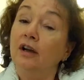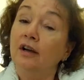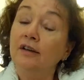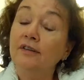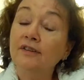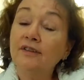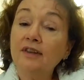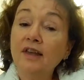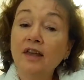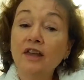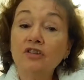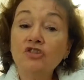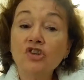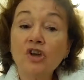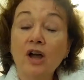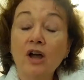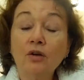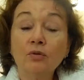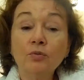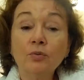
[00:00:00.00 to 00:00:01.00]
let's say a
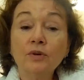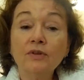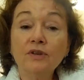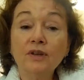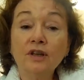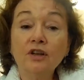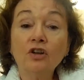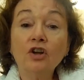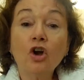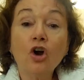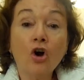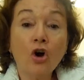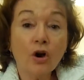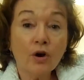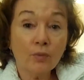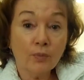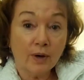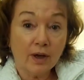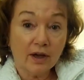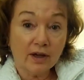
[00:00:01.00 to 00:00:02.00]
child was in a
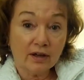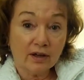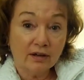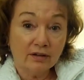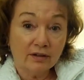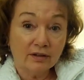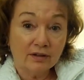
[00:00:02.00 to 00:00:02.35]
car wreck